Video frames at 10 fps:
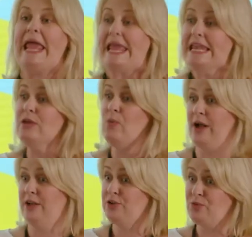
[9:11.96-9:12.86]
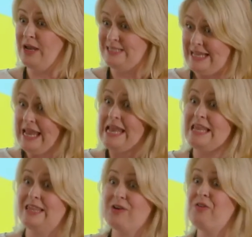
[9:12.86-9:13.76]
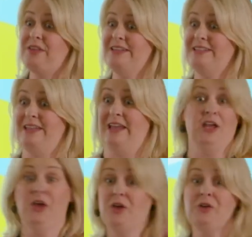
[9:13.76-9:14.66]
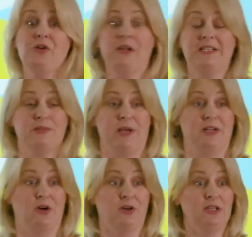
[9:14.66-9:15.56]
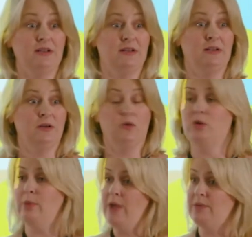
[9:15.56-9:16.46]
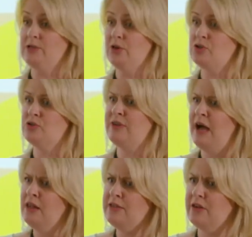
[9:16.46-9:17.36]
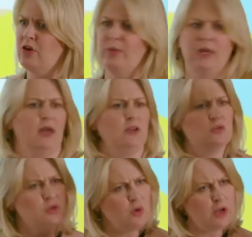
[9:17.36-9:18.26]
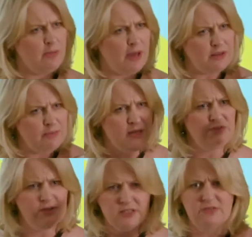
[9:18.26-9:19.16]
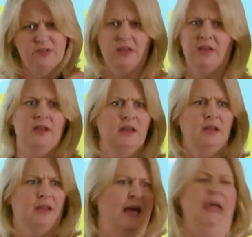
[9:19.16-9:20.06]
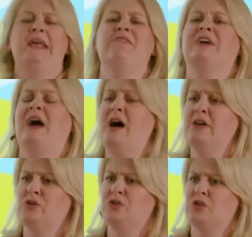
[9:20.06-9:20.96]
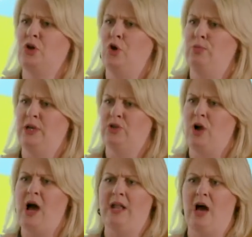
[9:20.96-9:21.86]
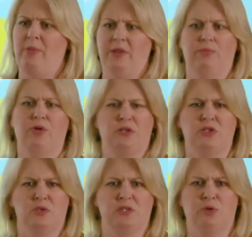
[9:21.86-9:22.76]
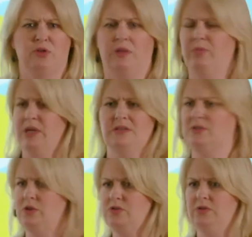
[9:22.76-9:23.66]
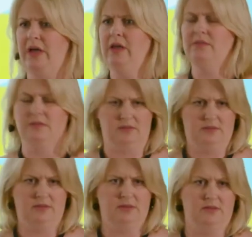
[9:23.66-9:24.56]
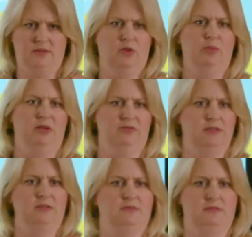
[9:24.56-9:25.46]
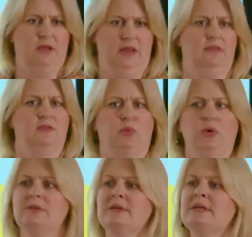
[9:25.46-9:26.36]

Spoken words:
Anyone can write anything on the internet. You don't need to be a doctor, or you might be a doctor of colour therapy and you're talking about the benefits of an avocado stone being dried up and then put into a smoothie. P.S. Don't do that. There's no benefits at this point.